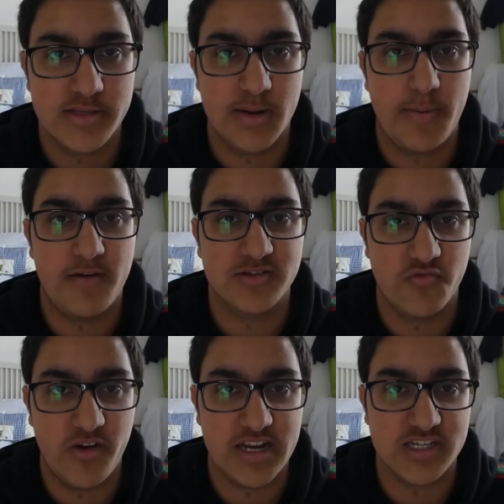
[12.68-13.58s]
So the playoffs
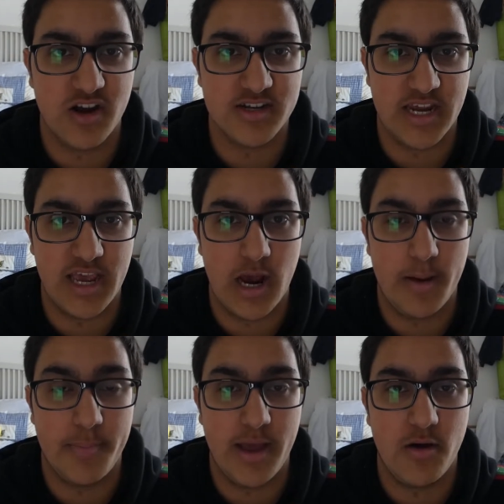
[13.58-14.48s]
are really starting to heat
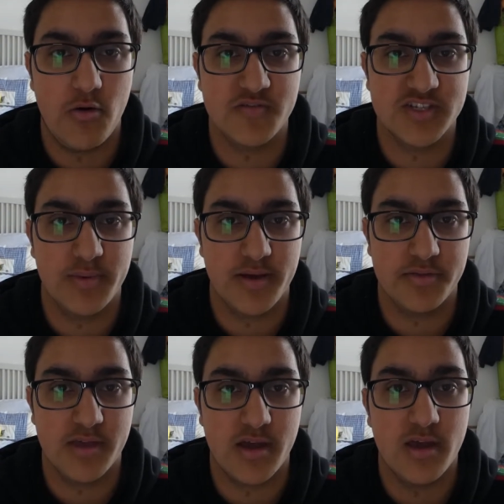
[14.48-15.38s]
up now. Obviously, we
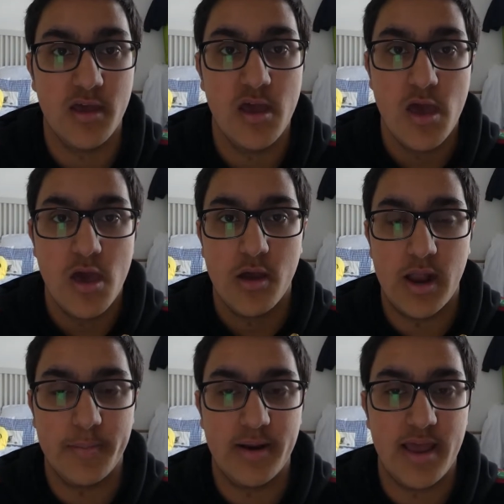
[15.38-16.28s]
had the
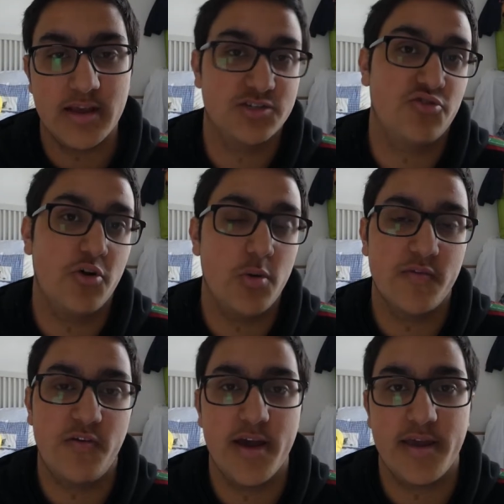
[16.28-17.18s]

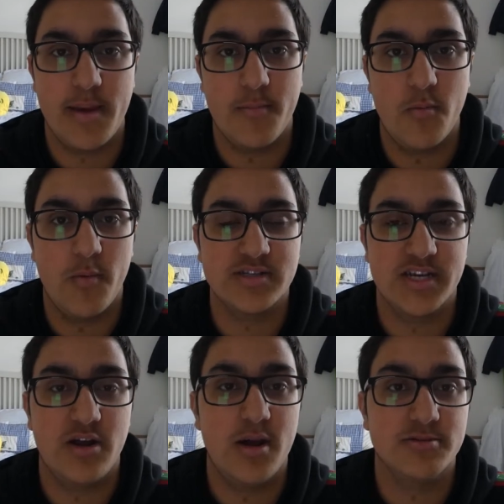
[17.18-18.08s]
eliminator/qualifier game on
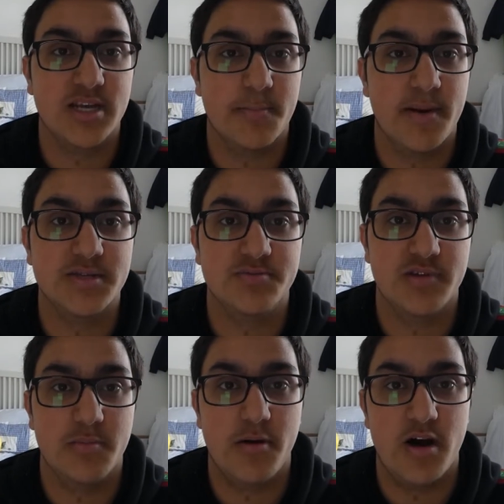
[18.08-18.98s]
Wednesday night taking place
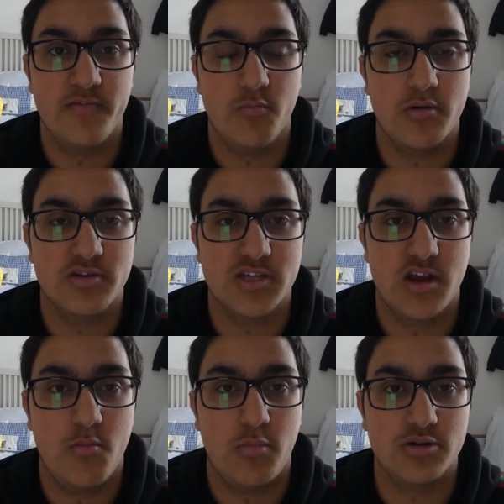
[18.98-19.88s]
between Bath and
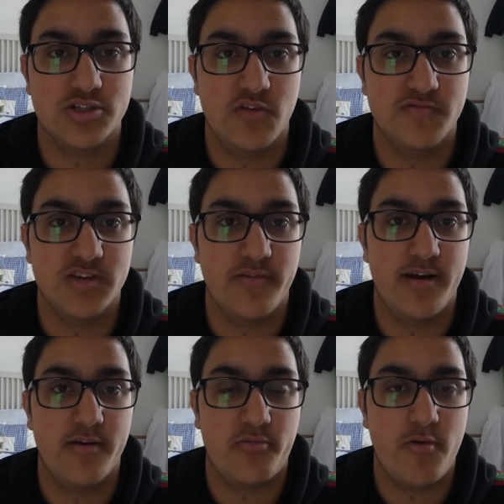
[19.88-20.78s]
Wealdstone. Wealdstone obviously ran
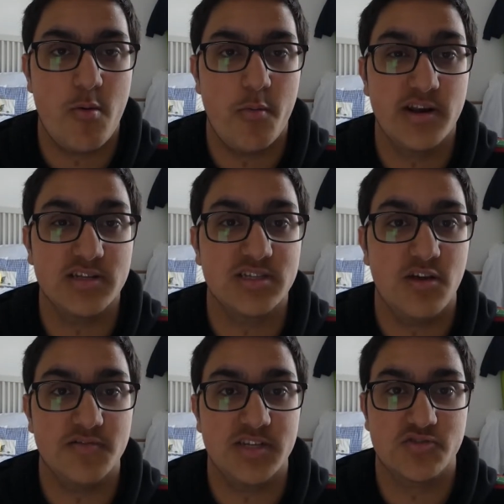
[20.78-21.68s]
out 3-1 winners.
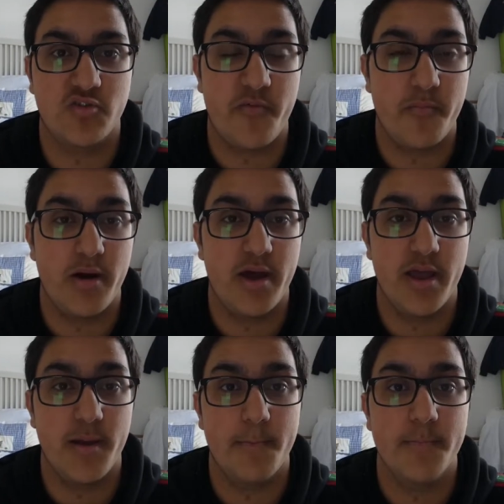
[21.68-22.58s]
You obviously saw from
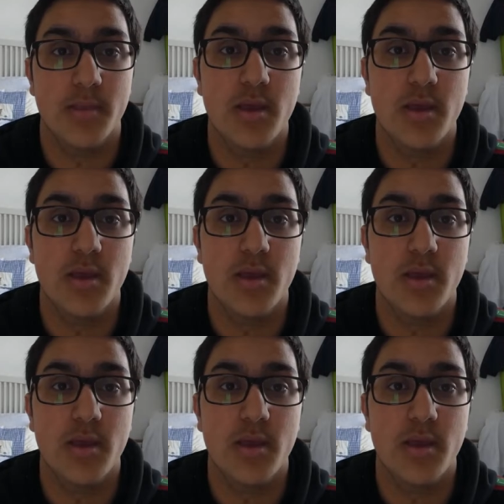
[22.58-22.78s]
my